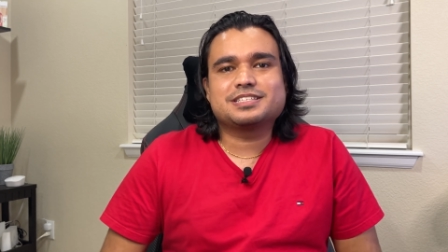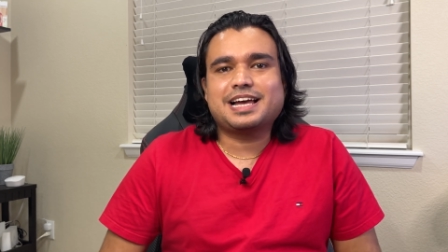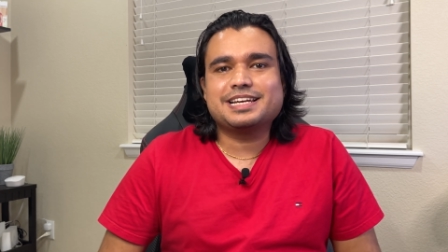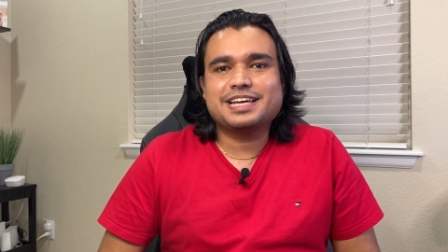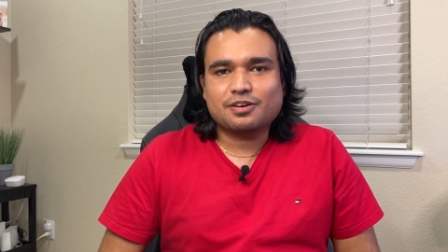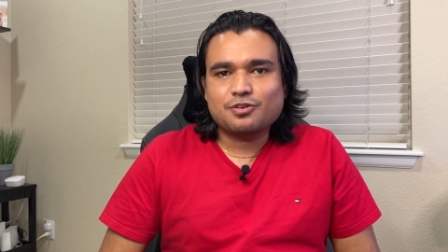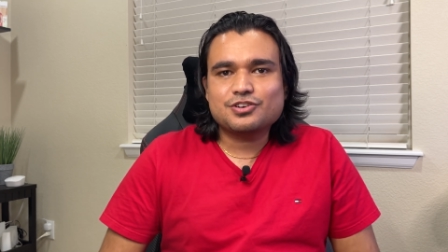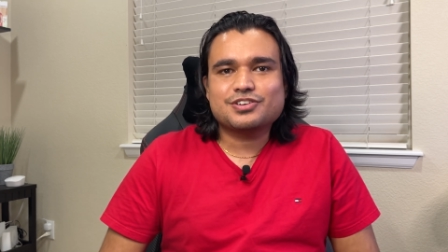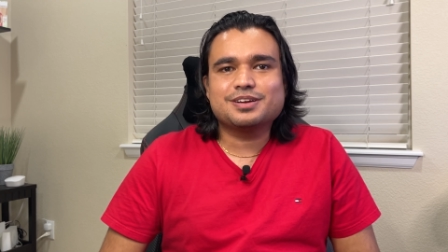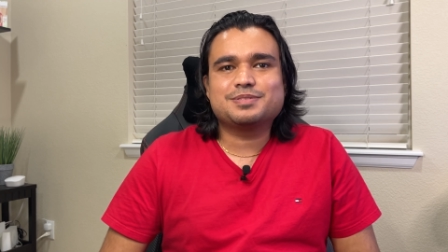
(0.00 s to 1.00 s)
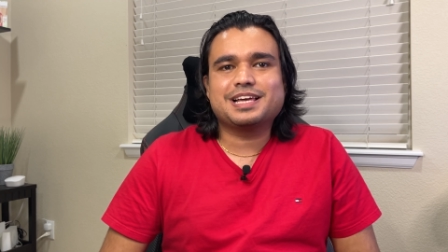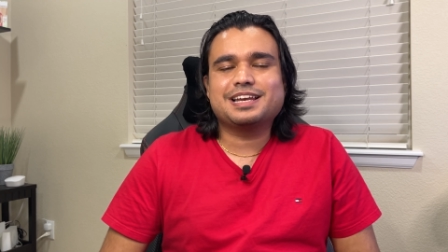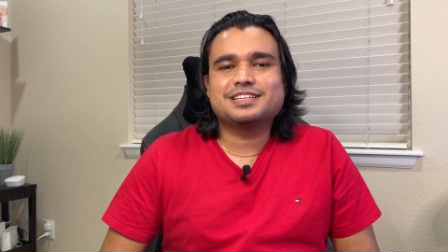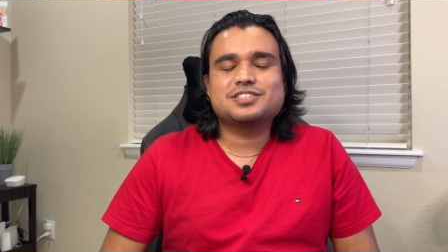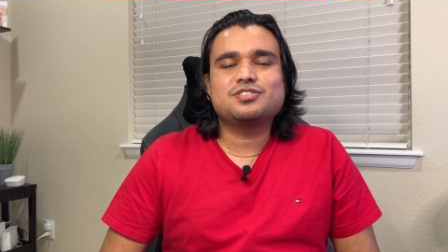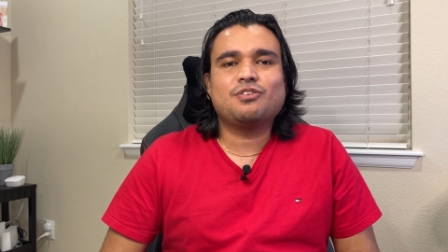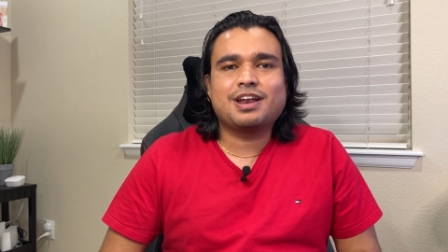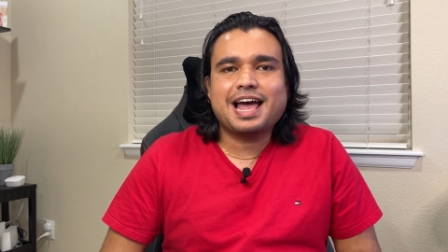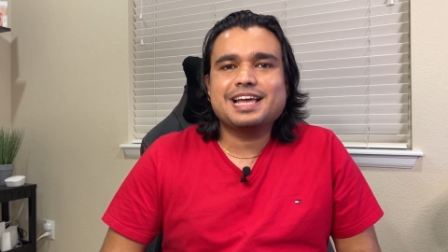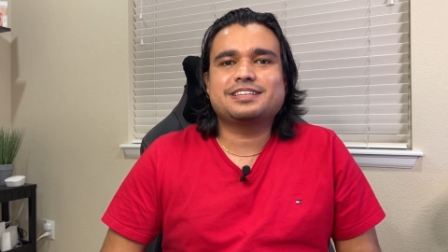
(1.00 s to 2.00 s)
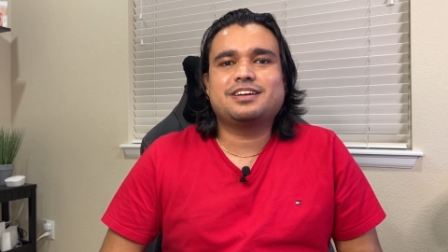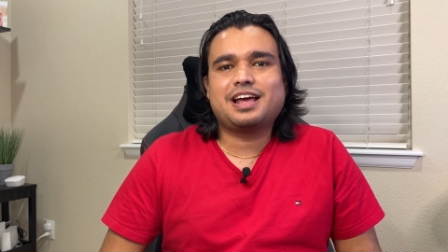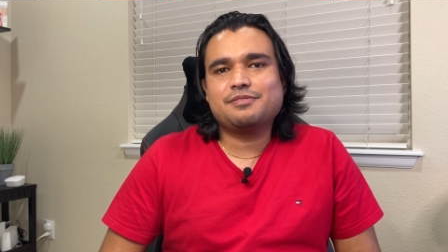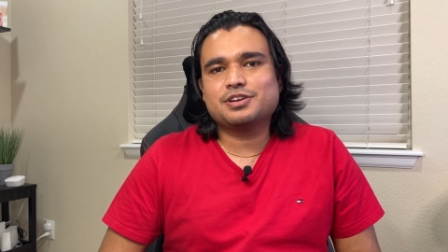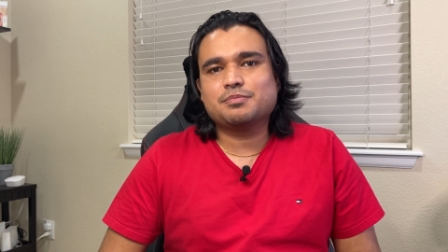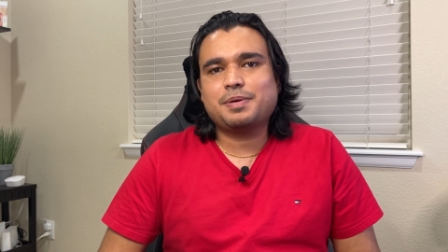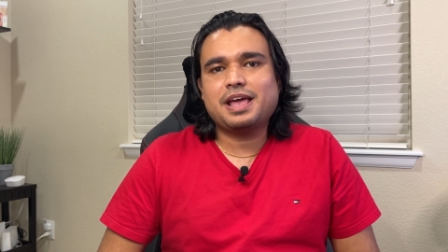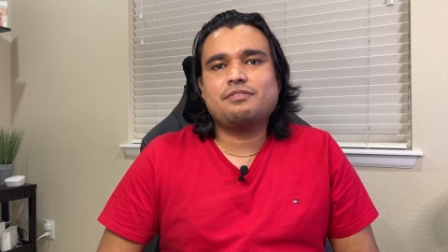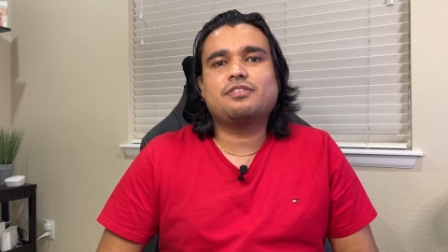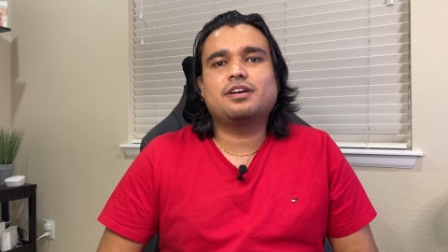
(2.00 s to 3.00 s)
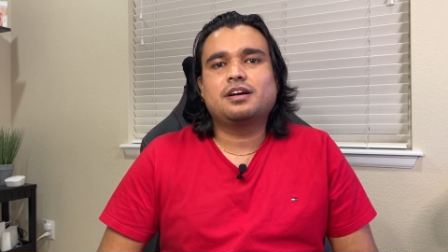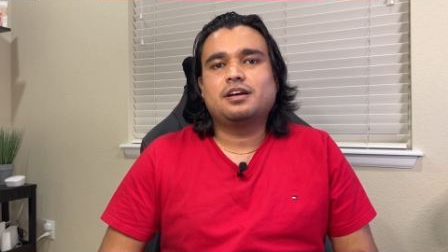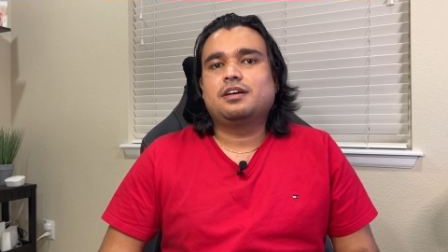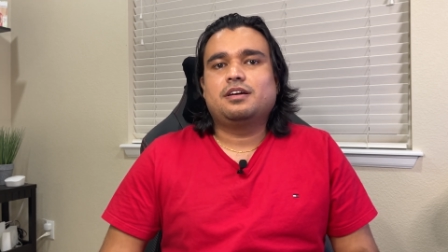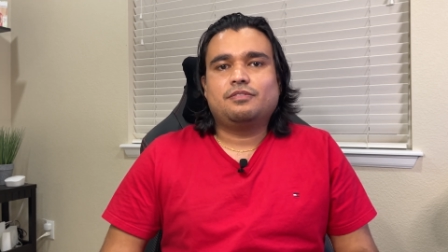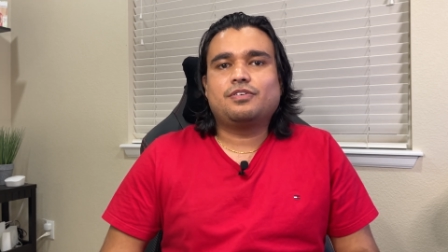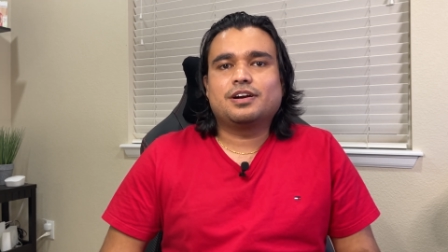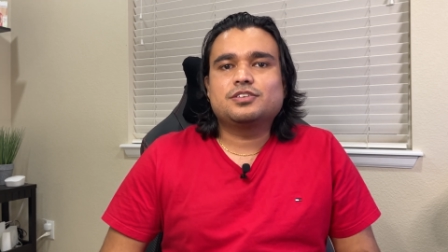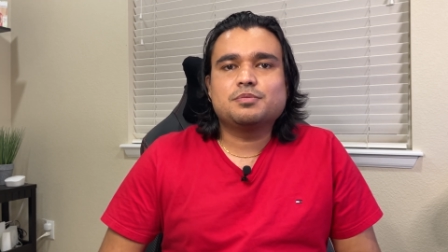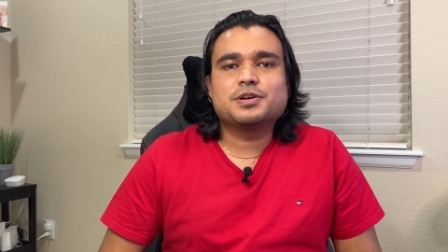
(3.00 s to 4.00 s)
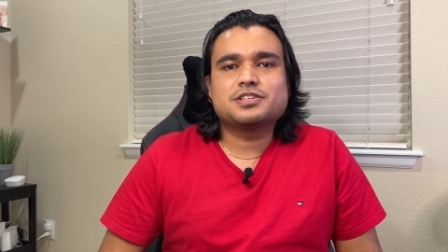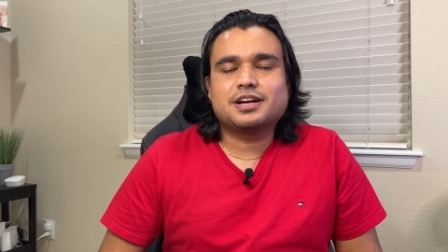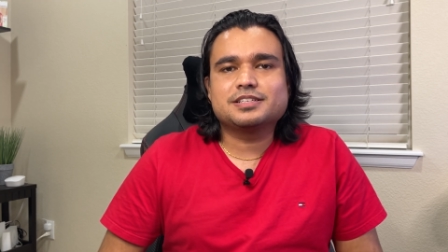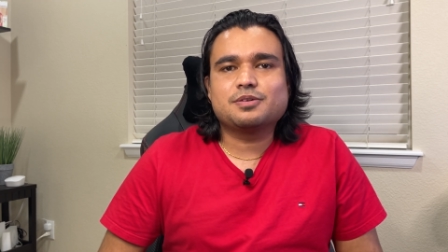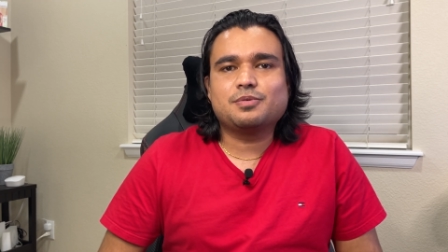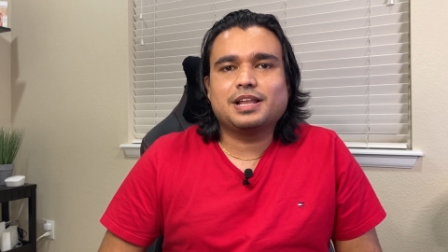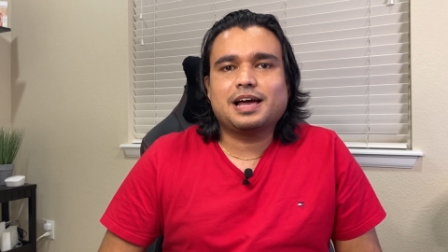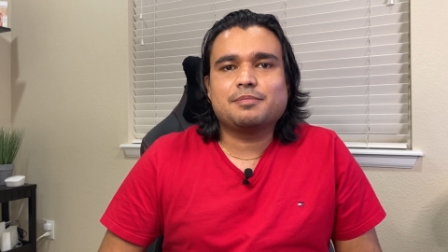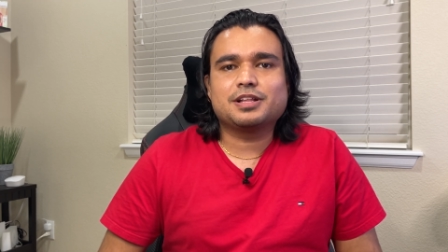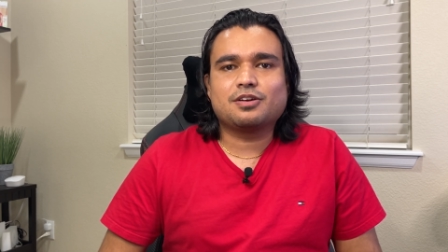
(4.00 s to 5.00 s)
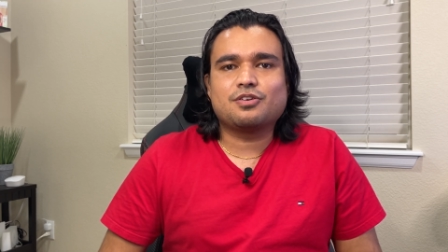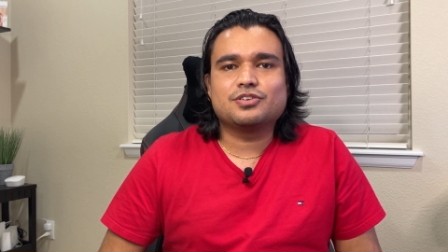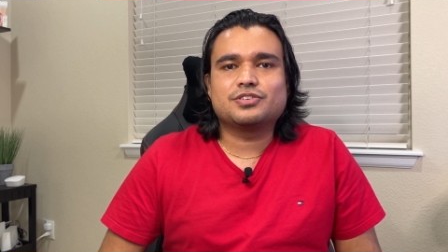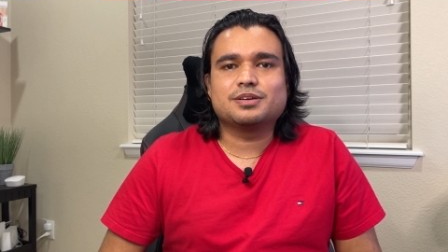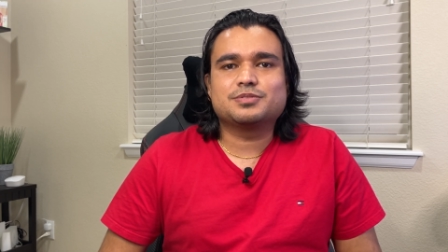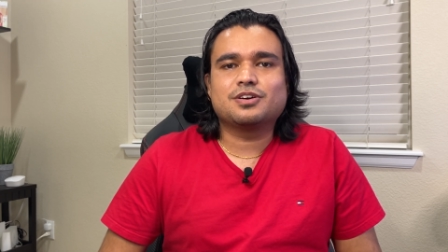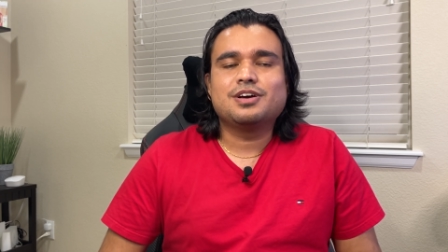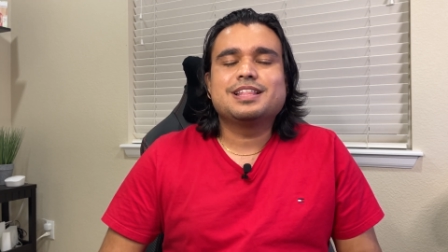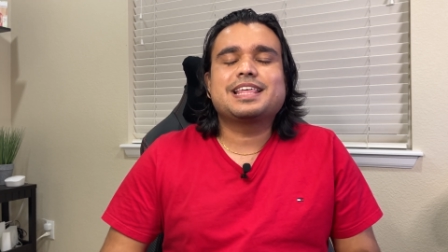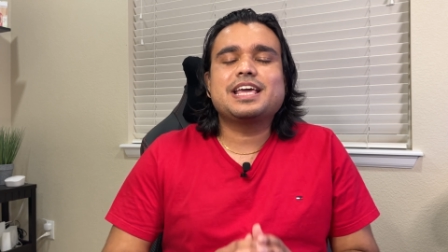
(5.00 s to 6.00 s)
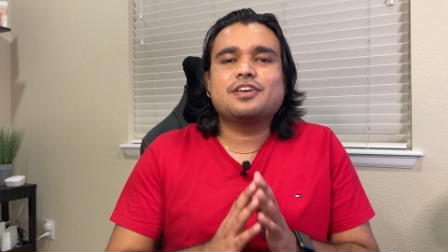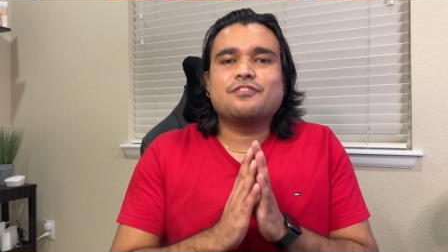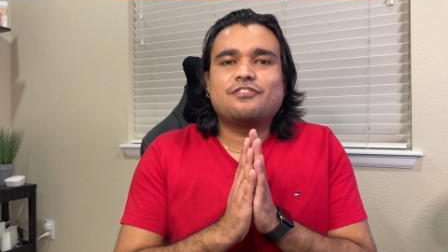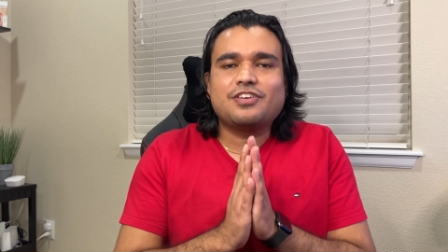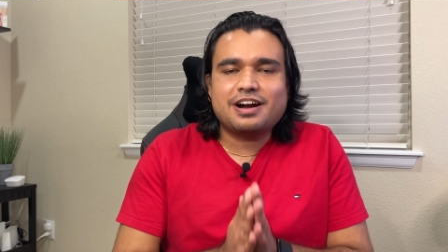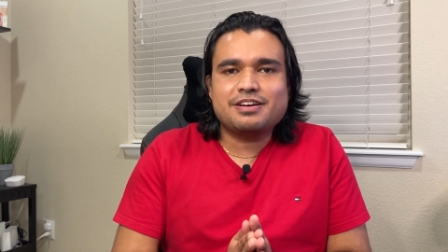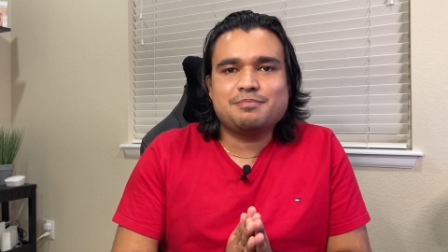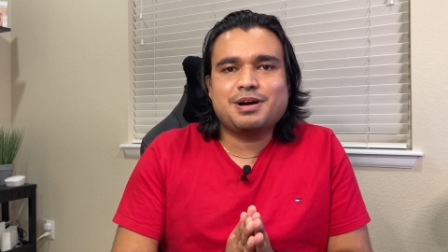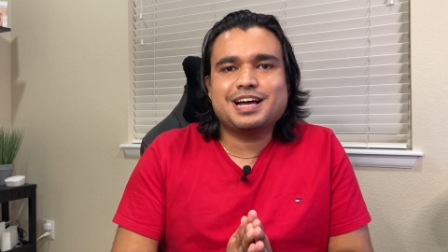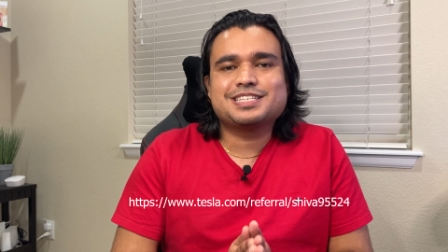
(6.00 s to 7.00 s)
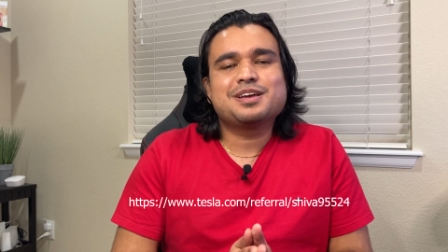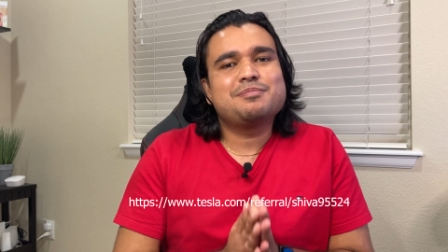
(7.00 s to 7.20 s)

I take road trips, and it's so nice not having to pay for supercharging while I'm on the road trip. So thank you very much.